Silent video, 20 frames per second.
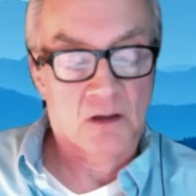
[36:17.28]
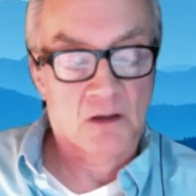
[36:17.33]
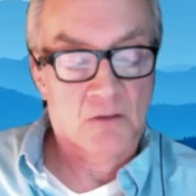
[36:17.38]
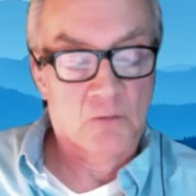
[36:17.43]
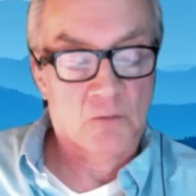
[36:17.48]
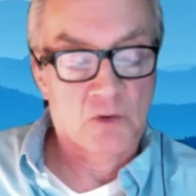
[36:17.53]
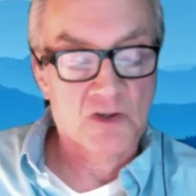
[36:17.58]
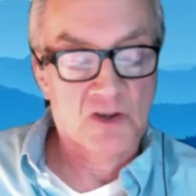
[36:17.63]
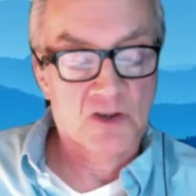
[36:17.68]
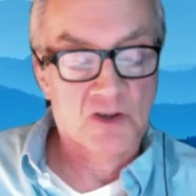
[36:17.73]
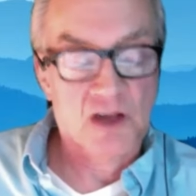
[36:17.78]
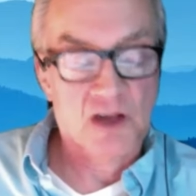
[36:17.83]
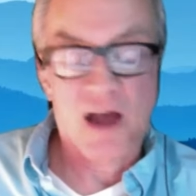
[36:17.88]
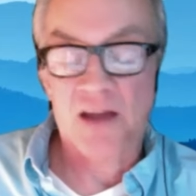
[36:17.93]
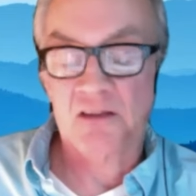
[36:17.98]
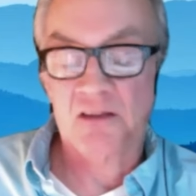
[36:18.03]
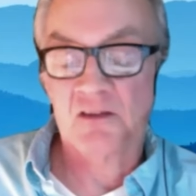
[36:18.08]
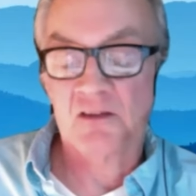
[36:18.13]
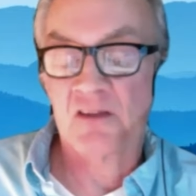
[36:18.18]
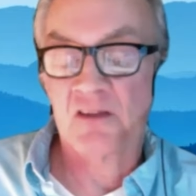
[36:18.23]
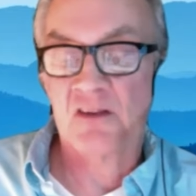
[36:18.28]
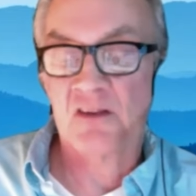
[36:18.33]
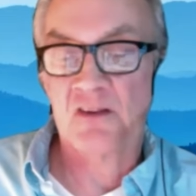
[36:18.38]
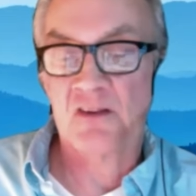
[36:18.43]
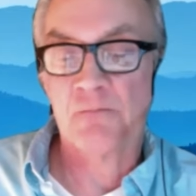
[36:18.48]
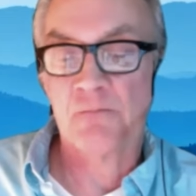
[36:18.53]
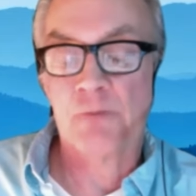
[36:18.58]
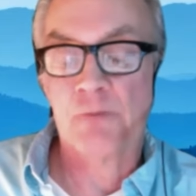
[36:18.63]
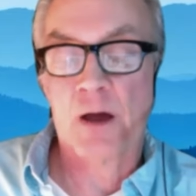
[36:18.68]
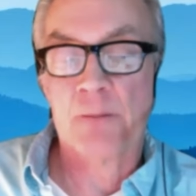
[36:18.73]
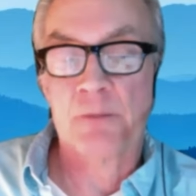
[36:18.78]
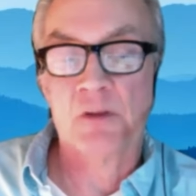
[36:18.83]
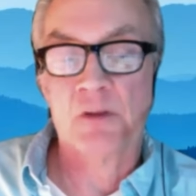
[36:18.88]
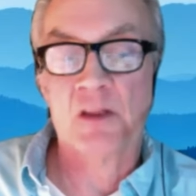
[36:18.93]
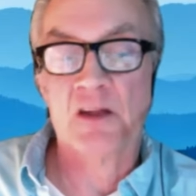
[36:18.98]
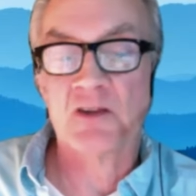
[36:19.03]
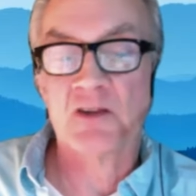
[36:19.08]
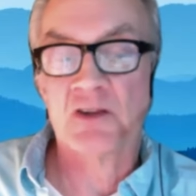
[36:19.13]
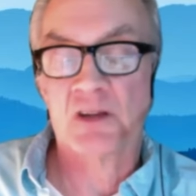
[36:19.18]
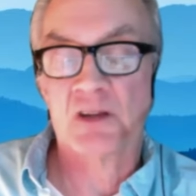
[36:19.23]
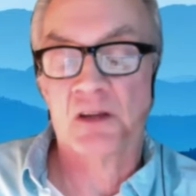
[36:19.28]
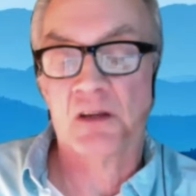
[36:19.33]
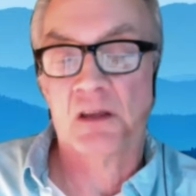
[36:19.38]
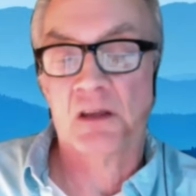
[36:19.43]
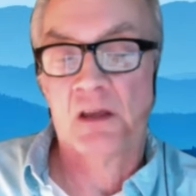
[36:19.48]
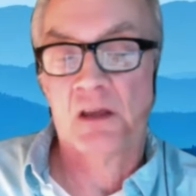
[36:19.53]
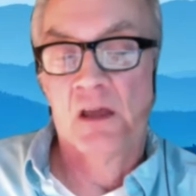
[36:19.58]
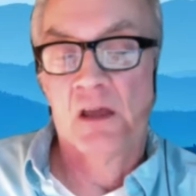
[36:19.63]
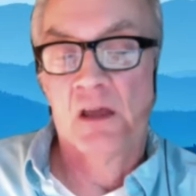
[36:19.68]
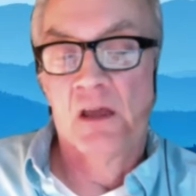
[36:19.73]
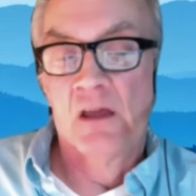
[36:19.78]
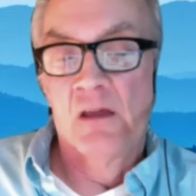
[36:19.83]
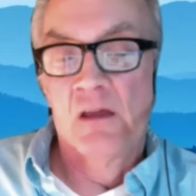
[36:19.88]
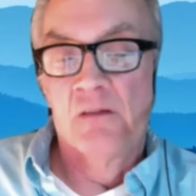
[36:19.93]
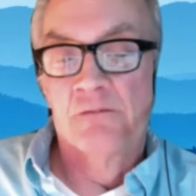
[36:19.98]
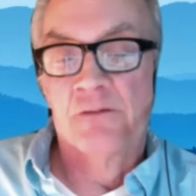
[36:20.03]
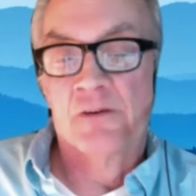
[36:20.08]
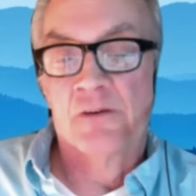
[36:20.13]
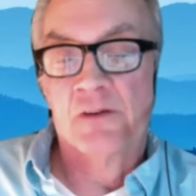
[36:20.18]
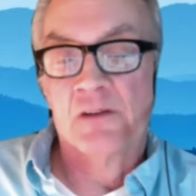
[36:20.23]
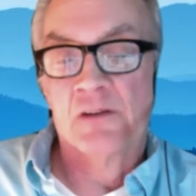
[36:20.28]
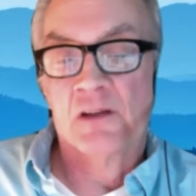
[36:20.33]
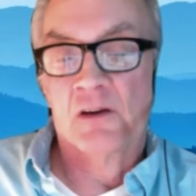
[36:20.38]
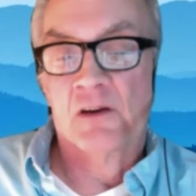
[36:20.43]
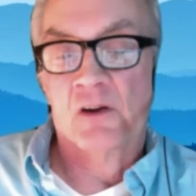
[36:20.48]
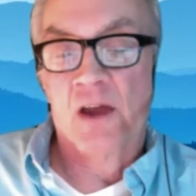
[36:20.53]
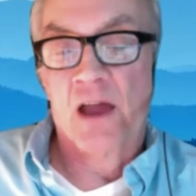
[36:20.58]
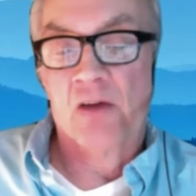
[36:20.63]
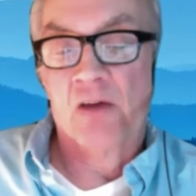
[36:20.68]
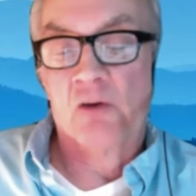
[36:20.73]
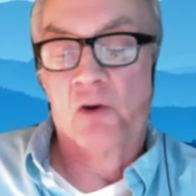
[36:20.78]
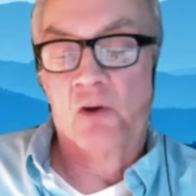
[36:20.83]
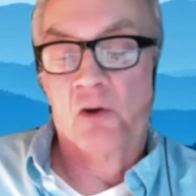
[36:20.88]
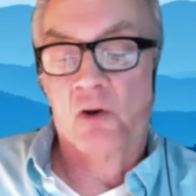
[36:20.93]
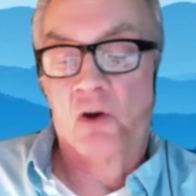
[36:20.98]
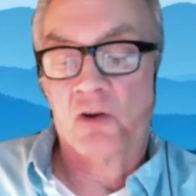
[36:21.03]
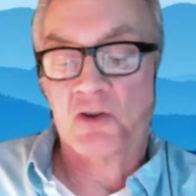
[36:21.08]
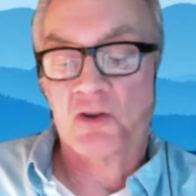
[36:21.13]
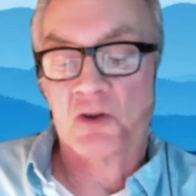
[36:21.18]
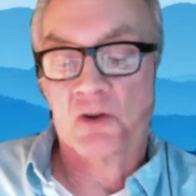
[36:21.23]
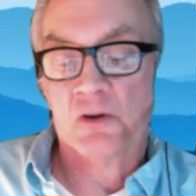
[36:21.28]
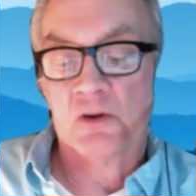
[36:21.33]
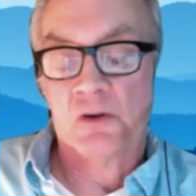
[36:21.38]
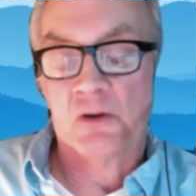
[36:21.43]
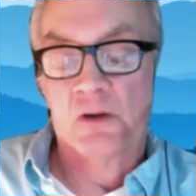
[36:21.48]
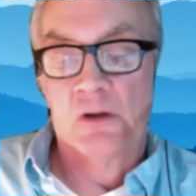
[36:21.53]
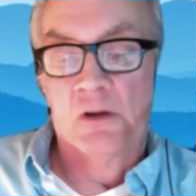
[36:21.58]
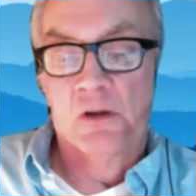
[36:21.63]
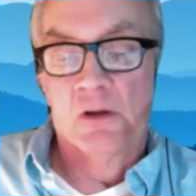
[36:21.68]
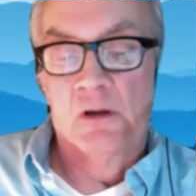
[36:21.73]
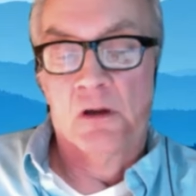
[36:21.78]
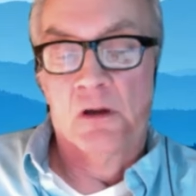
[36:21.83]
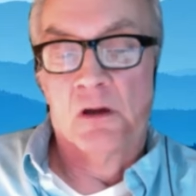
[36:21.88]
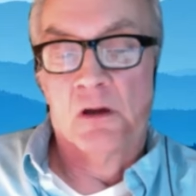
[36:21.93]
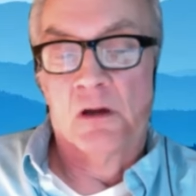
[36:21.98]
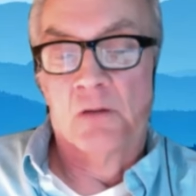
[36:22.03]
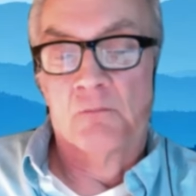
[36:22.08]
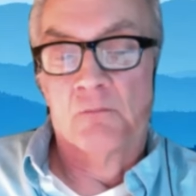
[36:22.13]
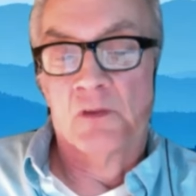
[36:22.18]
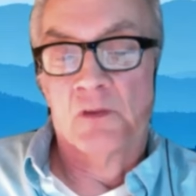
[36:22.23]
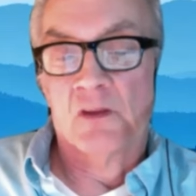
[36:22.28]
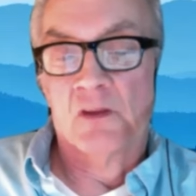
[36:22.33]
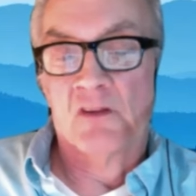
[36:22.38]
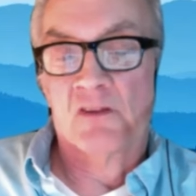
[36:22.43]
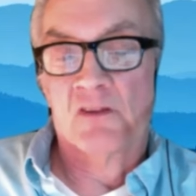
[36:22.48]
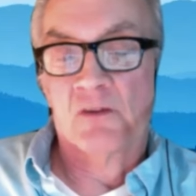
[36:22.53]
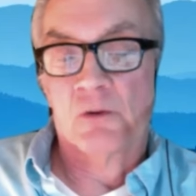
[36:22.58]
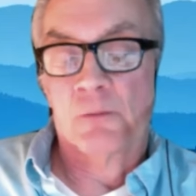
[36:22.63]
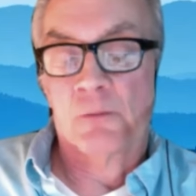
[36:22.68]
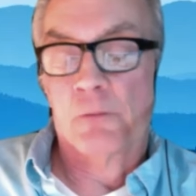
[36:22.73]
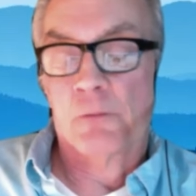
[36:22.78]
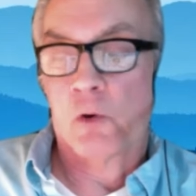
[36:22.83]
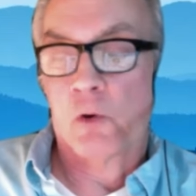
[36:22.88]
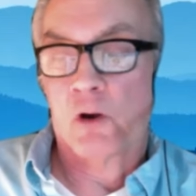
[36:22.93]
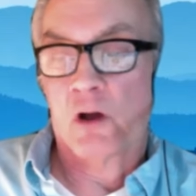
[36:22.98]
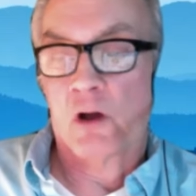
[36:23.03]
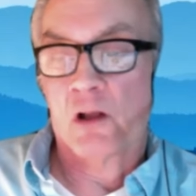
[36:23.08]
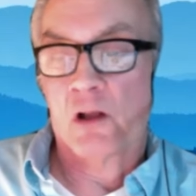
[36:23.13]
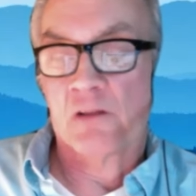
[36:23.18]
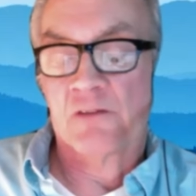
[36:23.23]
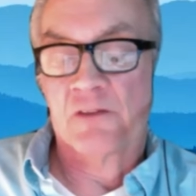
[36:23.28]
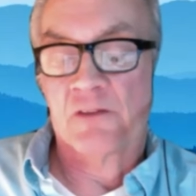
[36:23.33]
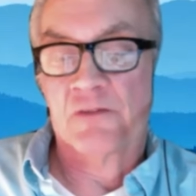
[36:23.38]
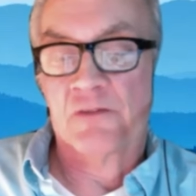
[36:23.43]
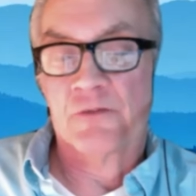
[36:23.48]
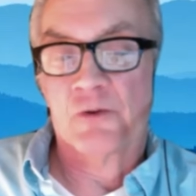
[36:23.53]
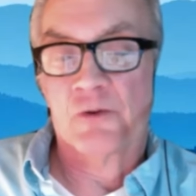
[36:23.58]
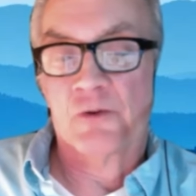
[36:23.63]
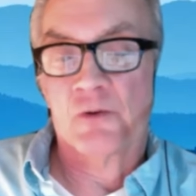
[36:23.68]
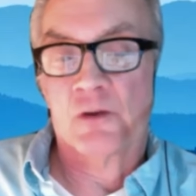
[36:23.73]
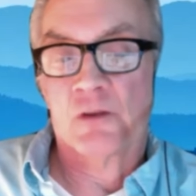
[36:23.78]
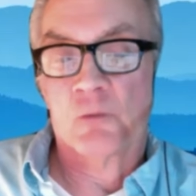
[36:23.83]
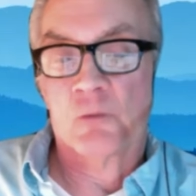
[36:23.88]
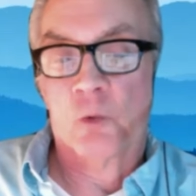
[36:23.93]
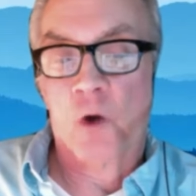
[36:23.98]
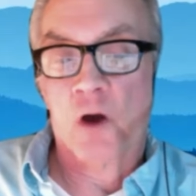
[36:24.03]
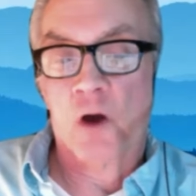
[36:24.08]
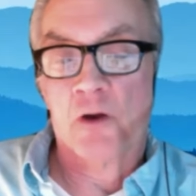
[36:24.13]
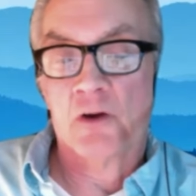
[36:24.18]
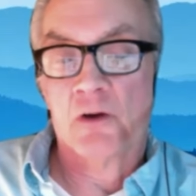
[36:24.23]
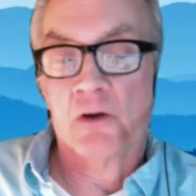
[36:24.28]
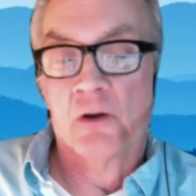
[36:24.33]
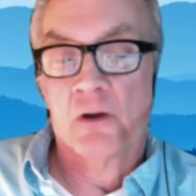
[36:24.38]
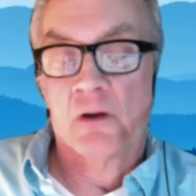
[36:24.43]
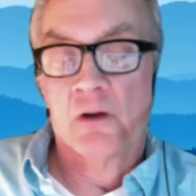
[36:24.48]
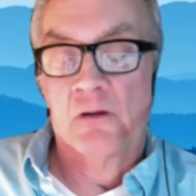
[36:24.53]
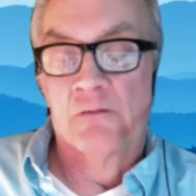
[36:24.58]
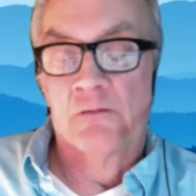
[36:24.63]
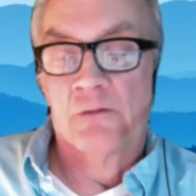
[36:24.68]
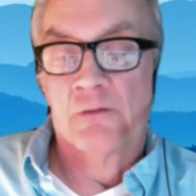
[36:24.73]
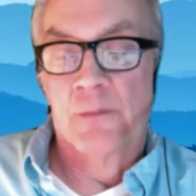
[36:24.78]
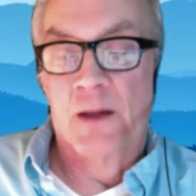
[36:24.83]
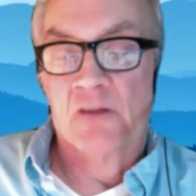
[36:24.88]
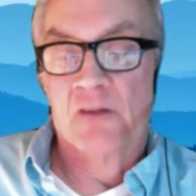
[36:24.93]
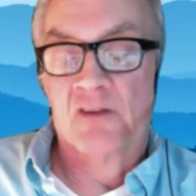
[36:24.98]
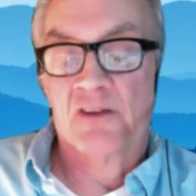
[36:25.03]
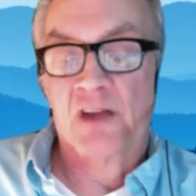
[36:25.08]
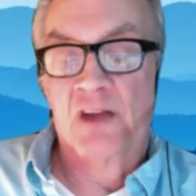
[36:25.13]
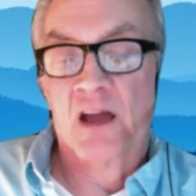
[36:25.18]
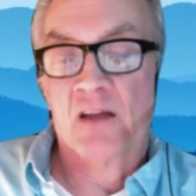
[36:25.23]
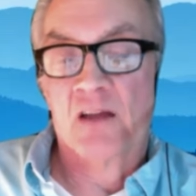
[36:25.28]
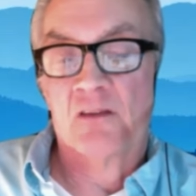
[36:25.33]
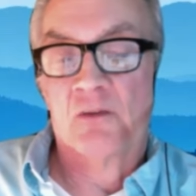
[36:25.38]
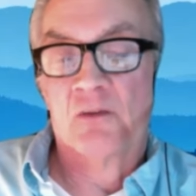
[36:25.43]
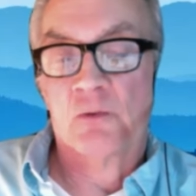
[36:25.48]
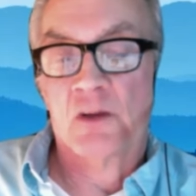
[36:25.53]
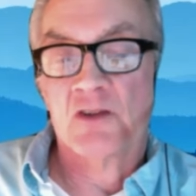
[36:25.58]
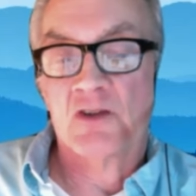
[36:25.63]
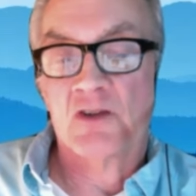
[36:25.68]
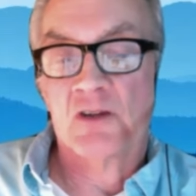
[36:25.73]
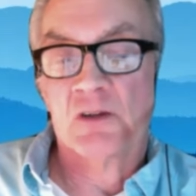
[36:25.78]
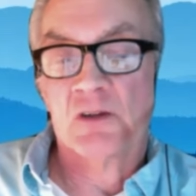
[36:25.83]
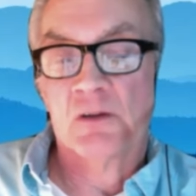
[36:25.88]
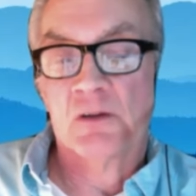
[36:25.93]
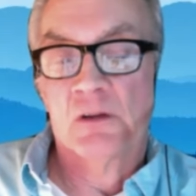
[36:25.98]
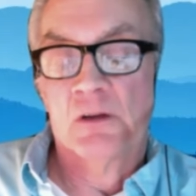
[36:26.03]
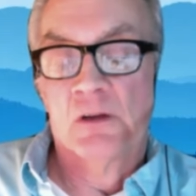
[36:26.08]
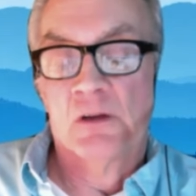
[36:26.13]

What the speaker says: which is high density population, very little agriculture, needs to import all of its food and water from outside the region.